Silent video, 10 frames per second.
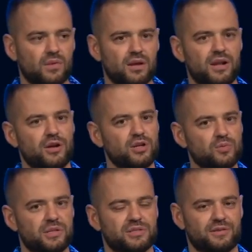Now here's
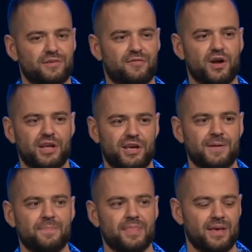what's funny,
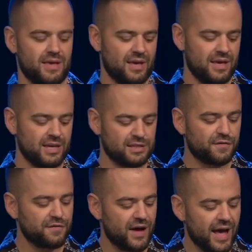
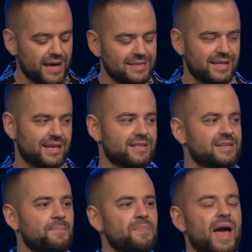his
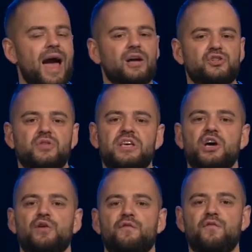findings actually
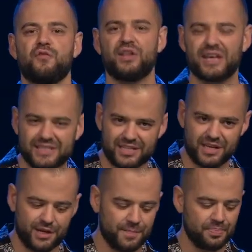
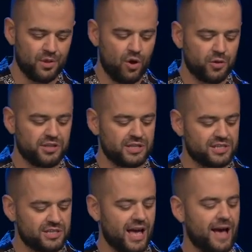conflicted with the
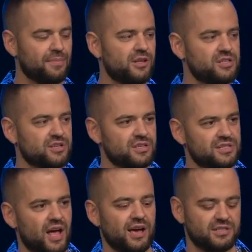established
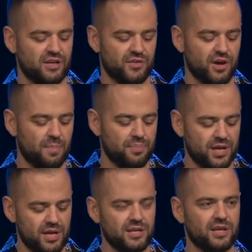scientific
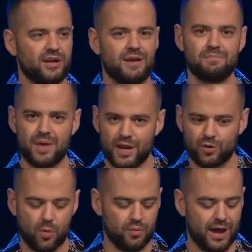opinion and
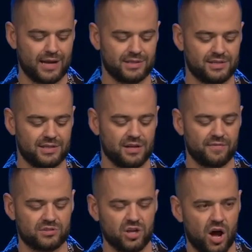medical practices
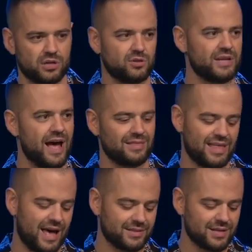of doctors at
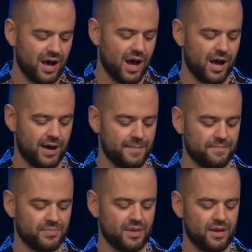that time,
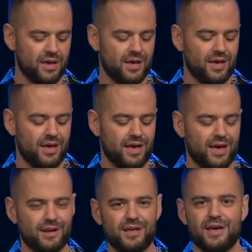
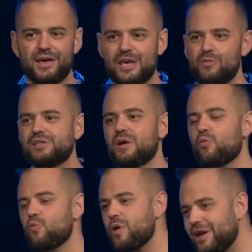and he was
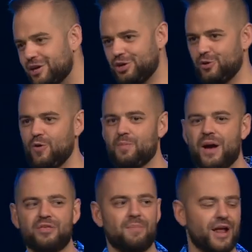ridiculed
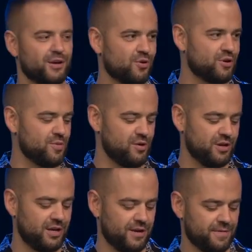by the medical
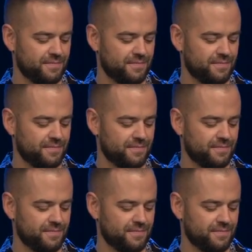community.